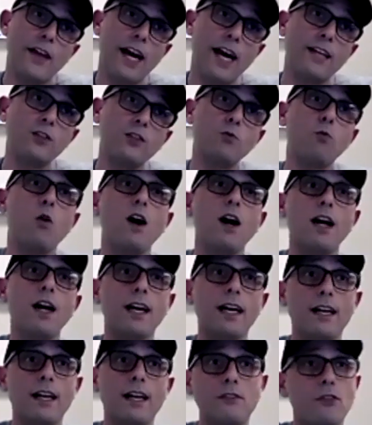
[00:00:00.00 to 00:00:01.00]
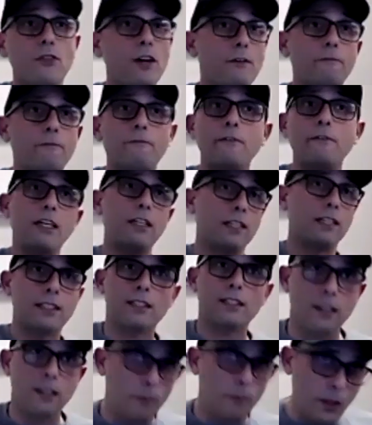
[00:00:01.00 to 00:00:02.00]
that's why they're feeling
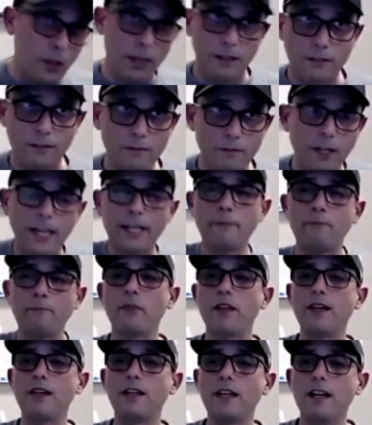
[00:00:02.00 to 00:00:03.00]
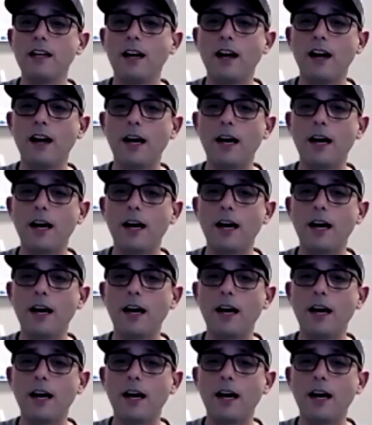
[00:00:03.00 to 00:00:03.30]
something, right? Mm-hmm.